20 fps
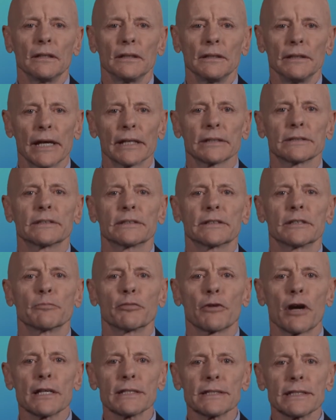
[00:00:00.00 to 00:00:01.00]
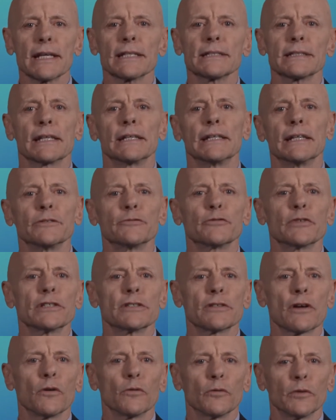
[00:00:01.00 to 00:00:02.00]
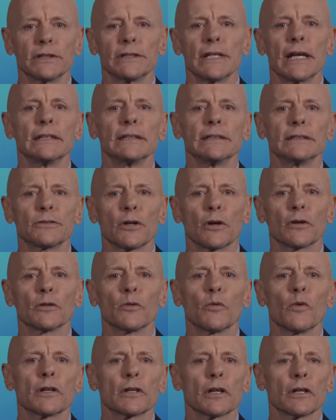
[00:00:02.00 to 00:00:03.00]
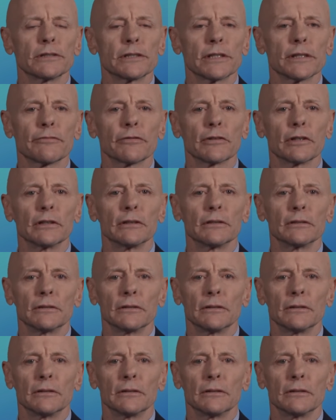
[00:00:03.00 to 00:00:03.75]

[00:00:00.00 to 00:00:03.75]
Yes, the process and end result with Dailies Total 1 are different.